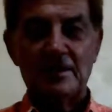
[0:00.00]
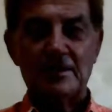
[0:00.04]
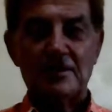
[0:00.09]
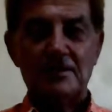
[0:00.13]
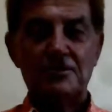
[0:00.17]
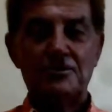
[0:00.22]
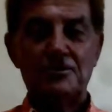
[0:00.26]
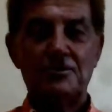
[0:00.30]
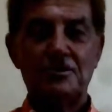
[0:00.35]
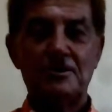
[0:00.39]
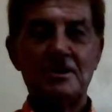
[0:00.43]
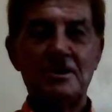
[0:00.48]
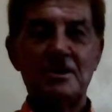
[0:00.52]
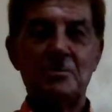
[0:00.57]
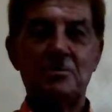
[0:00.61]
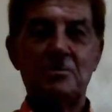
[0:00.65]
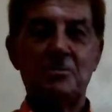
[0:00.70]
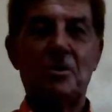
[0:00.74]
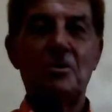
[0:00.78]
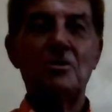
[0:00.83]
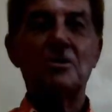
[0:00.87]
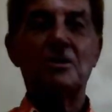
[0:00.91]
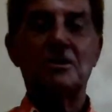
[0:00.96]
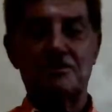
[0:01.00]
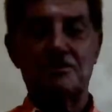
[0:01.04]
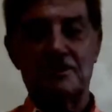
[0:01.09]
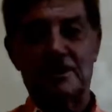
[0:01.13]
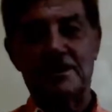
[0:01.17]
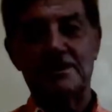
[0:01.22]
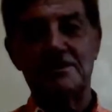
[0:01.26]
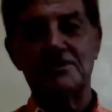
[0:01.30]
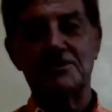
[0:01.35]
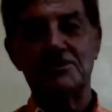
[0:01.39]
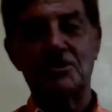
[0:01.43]
During the Ebola
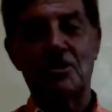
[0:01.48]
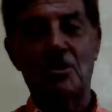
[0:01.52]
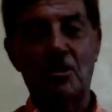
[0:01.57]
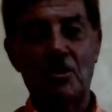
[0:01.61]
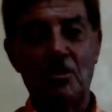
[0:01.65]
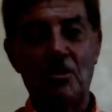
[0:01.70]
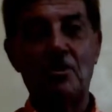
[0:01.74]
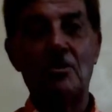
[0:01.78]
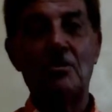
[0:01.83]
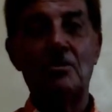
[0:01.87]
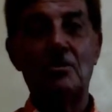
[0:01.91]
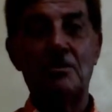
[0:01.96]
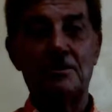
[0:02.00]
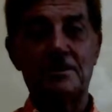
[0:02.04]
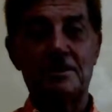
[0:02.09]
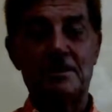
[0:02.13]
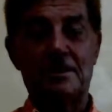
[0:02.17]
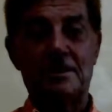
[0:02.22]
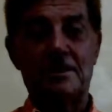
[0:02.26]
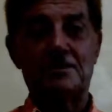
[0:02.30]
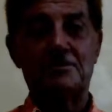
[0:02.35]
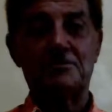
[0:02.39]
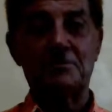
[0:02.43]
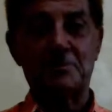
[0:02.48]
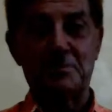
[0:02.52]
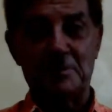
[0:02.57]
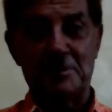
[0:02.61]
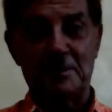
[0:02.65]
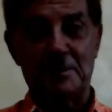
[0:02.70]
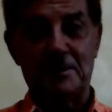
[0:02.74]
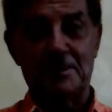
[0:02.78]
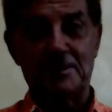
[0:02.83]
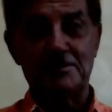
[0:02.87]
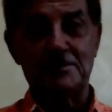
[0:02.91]
crisis, all the
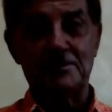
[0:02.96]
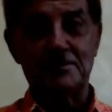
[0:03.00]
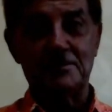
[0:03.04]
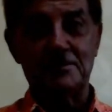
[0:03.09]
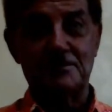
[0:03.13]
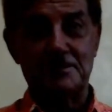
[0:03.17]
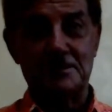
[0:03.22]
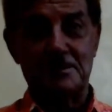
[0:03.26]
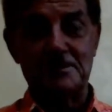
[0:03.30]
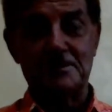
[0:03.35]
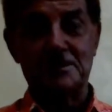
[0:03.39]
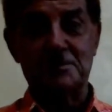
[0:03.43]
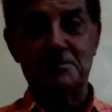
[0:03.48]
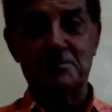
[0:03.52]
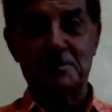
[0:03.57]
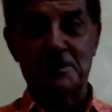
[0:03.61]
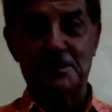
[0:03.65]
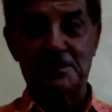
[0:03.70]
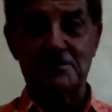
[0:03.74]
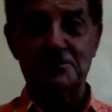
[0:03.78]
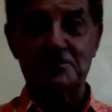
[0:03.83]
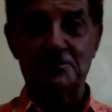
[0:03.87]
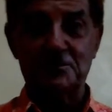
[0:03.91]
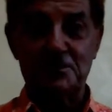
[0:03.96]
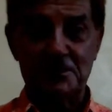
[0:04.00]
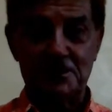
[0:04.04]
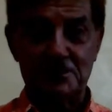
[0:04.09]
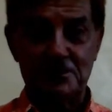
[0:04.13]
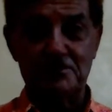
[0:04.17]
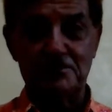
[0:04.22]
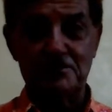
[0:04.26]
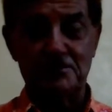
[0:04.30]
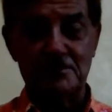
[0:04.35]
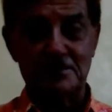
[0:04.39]
anthropological disciplines were
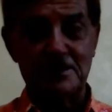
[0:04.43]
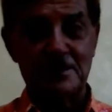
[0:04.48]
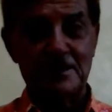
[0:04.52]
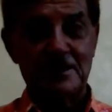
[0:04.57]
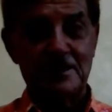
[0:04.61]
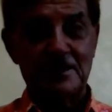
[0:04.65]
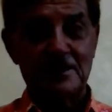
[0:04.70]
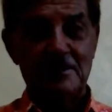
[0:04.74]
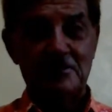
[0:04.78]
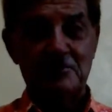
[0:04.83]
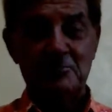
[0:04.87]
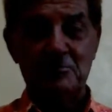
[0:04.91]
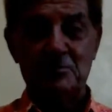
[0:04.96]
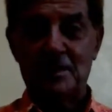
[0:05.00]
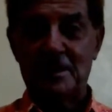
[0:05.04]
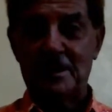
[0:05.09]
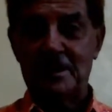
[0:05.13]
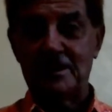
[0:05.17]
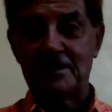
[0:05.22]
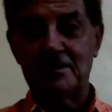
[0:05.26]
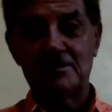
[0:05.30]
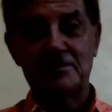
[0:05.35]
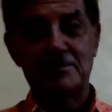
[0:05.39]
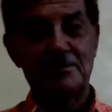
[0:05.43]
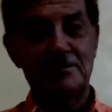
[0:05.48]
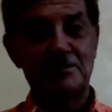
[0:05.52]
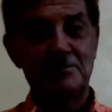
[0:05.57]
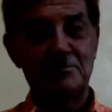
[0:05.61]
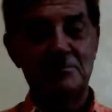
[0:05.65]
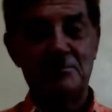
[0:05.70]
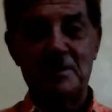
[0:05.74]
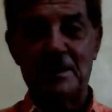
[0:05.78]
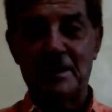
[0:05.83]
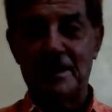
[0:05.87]
used. Medical,
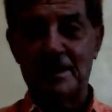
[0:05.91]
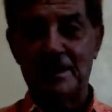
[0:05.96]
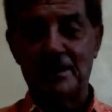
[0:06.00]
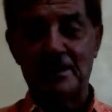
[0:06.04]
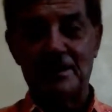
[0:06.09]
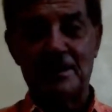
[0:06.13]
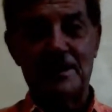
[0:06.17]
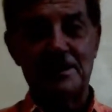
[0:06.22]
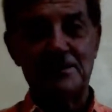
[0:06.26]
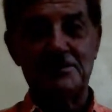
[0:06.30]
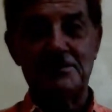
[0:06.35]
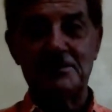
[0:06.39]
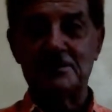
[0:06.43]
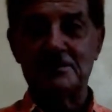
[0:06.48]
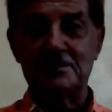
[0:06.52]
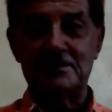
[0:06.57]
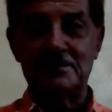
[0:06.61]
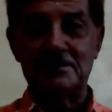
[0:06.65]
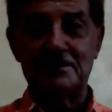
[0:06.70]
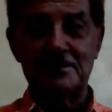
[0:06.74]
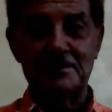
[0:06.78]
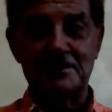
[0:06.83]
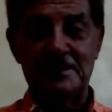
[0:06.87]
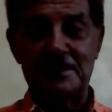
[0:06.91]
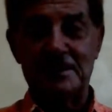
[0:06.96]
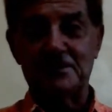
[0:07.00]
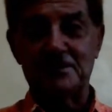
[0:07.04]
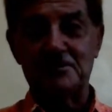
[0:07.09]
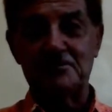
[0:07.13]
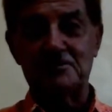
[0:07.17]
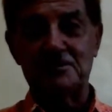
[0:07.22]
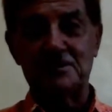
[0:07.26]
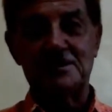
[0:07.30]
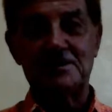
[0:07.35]
biological,
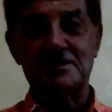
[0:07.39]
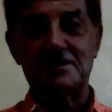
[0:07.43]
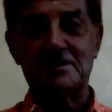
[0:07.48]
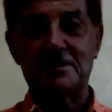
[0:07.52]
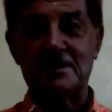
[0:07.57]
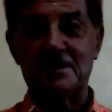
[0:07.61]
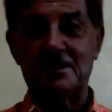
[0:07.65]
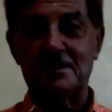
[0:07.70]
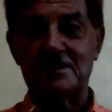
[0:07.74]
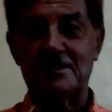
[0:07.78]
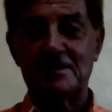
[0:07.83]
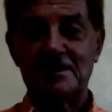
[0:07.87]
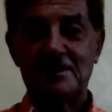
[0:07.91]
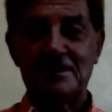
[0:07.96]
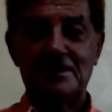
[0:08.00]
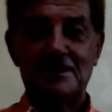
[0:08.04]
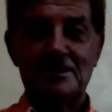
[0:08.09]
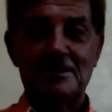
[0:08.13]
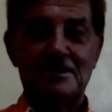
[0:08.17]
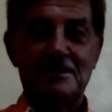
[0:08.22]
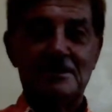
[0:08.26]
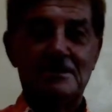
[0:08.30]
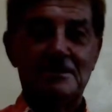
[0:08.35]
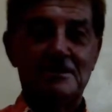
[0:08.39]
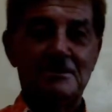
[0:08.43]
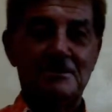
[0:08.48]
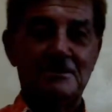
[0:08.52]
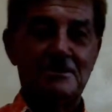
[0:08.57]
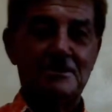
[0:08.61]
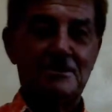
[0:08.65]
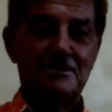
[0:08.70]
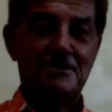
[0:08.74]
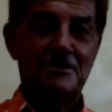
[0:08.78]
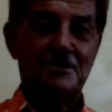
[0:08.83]
linguistic,
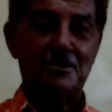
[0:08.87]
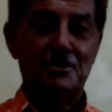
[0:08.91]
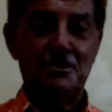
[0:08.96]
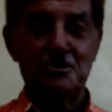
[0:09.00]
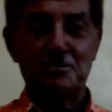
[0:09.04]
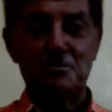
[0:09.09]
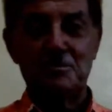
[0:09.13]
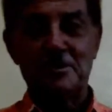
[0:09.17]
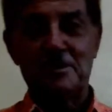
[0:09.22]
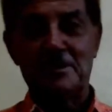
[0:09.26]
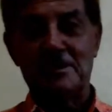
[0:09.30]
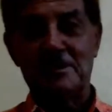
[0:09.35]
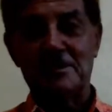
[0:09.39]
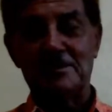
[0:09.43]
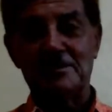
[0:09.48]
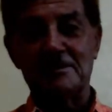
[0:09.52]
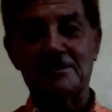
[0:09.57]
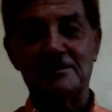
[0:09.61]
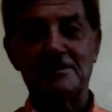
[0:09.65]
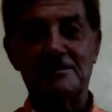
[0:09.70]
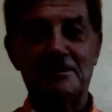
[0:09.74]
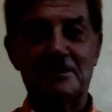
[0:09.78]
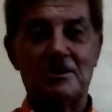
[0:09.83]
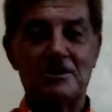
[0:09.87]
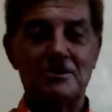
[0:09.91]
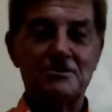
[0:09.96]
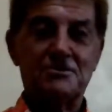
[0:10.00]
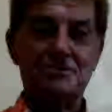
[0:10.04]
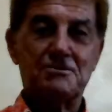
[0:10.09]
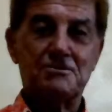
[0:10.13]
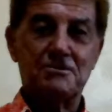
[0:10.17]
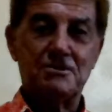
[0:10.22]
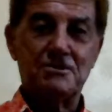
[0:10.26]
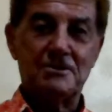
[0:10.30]
urban,
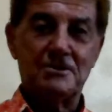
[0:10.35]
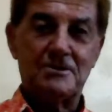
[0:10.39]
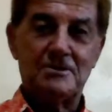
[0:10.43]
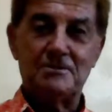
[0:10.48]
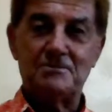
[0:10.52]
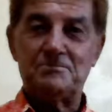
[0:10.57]
cultural,